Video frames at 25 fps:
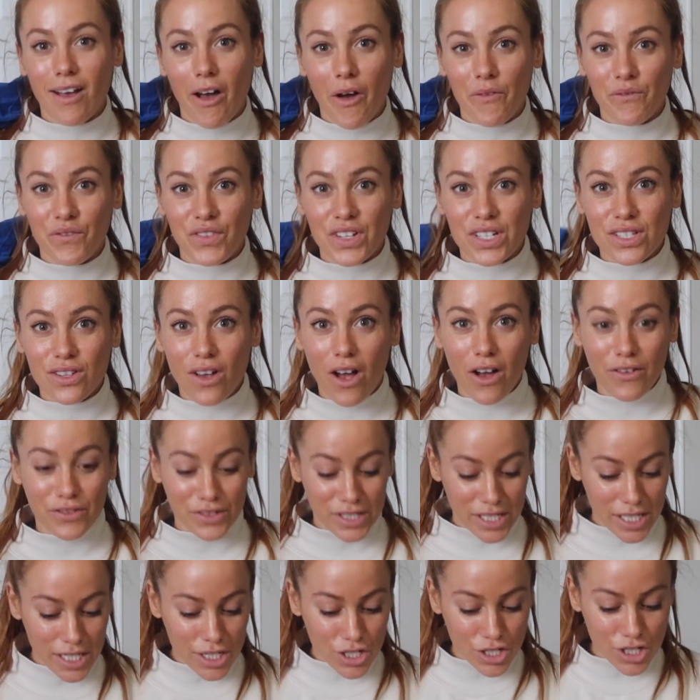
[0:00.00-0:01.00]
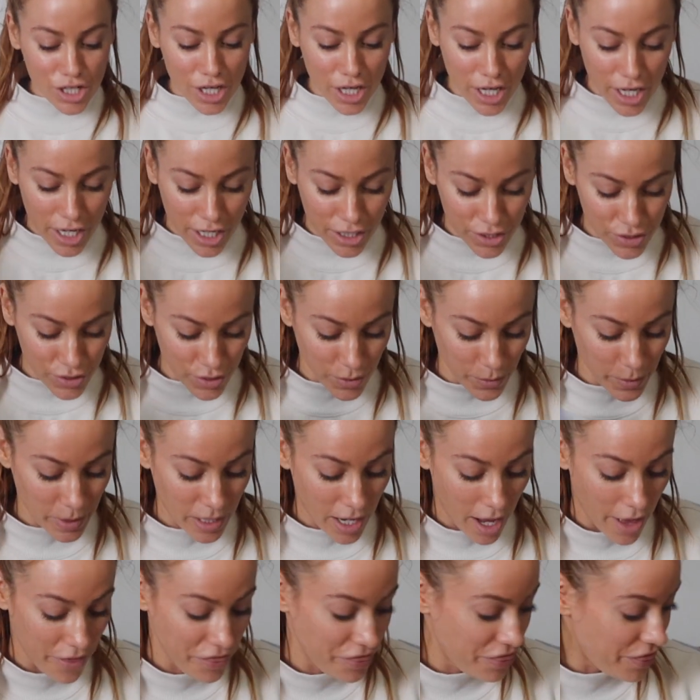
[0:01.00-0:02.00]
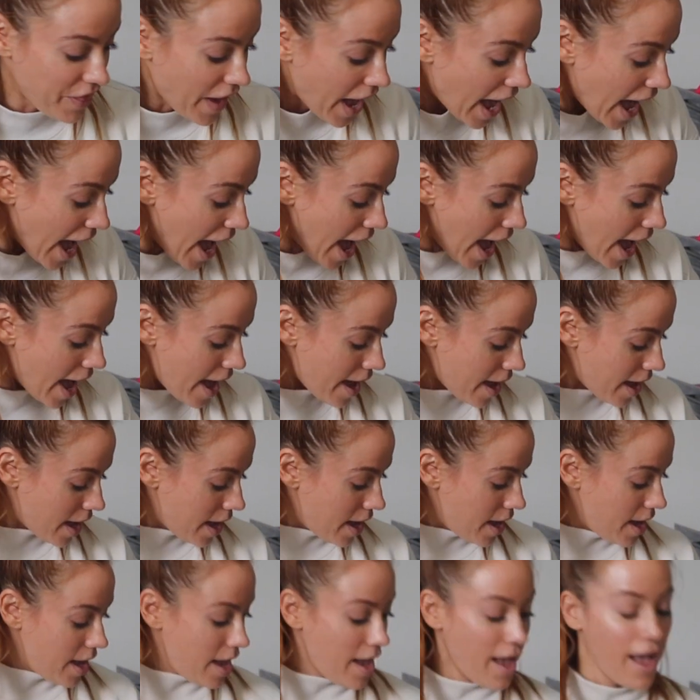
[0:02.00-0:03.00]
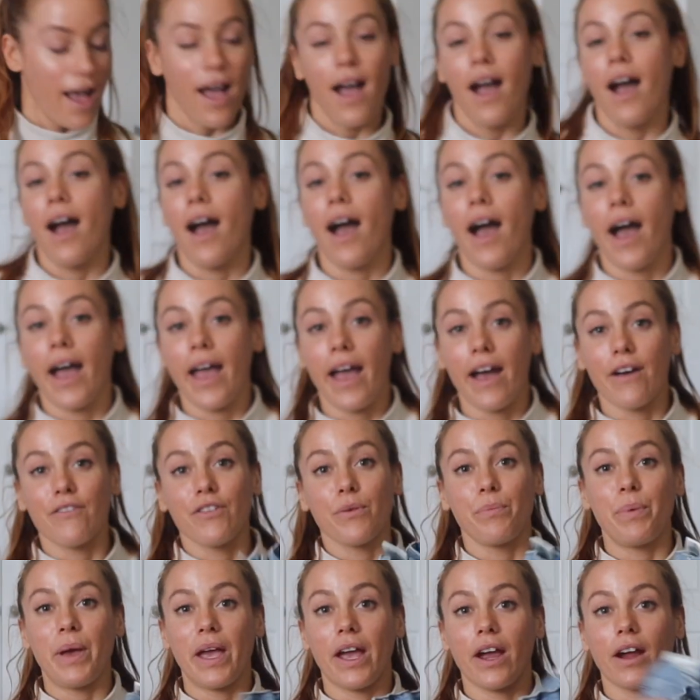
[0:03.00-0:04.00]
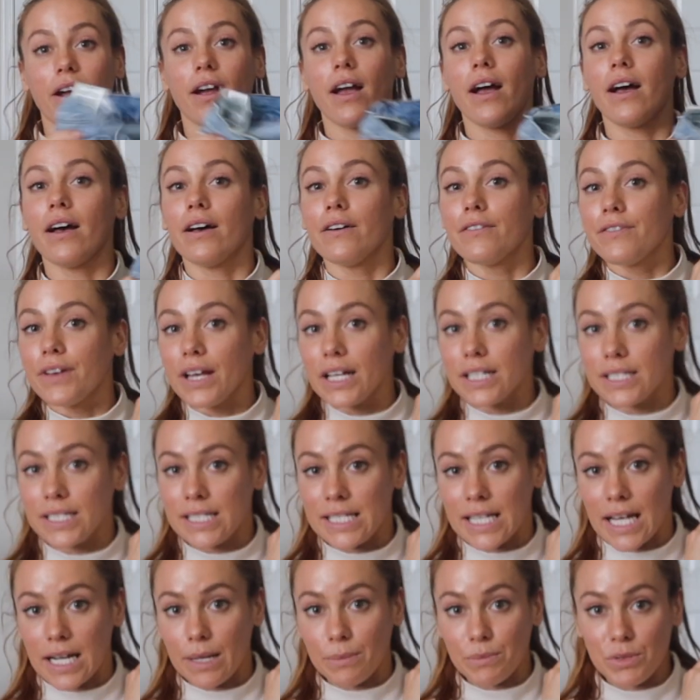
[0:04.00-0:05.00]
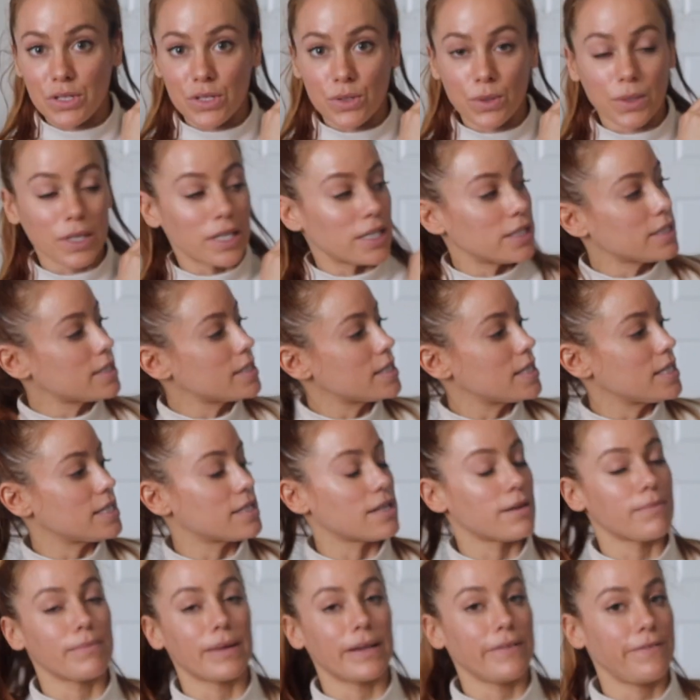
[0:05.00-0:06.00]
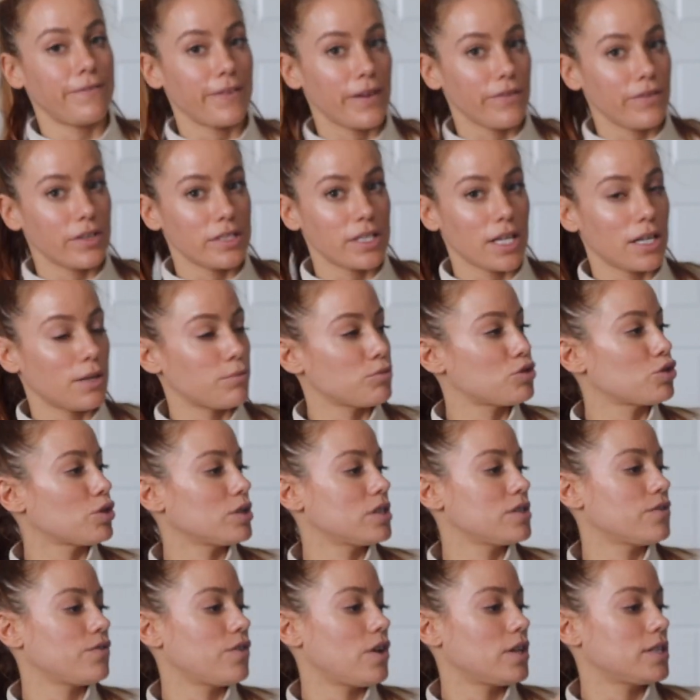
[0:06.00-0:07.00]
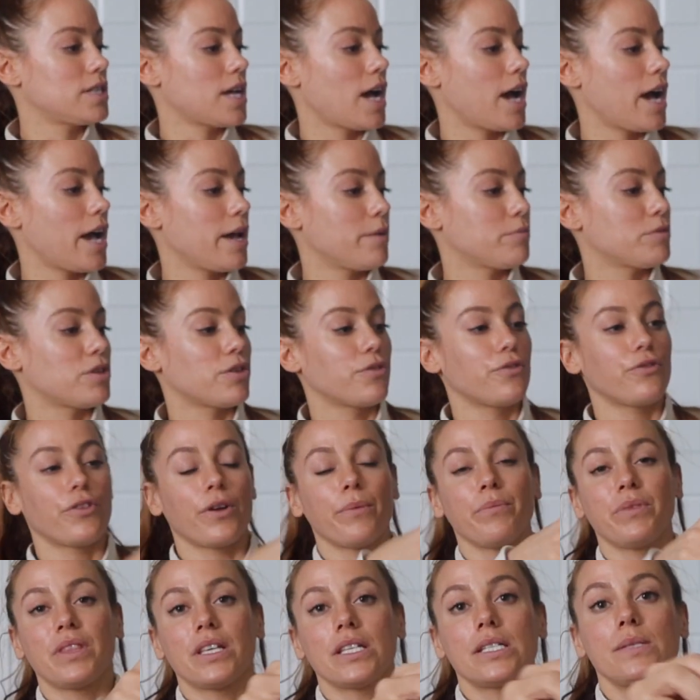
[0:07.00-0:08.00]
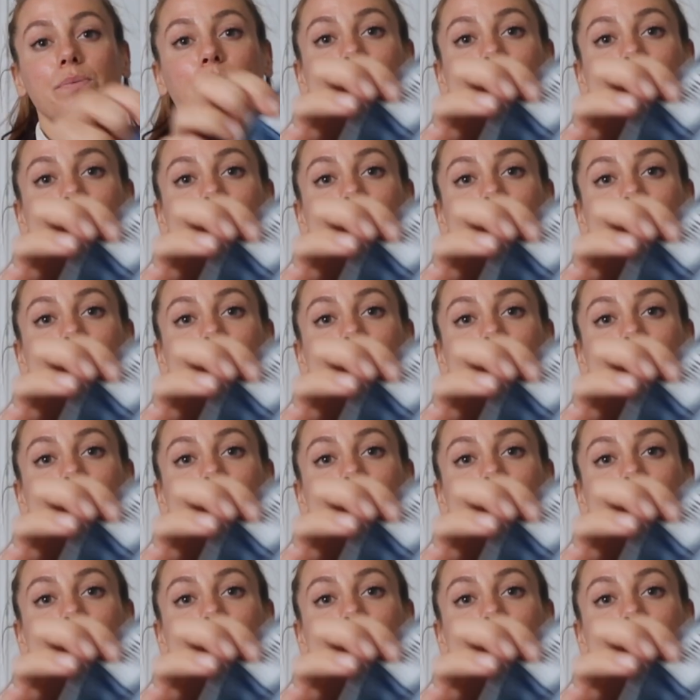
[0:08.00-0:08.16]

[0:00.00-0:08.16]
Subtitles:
comfy soft t-shirt. So we got that. I have a pair of denim shorts. These are my favorite denim shorts of all time. They're from this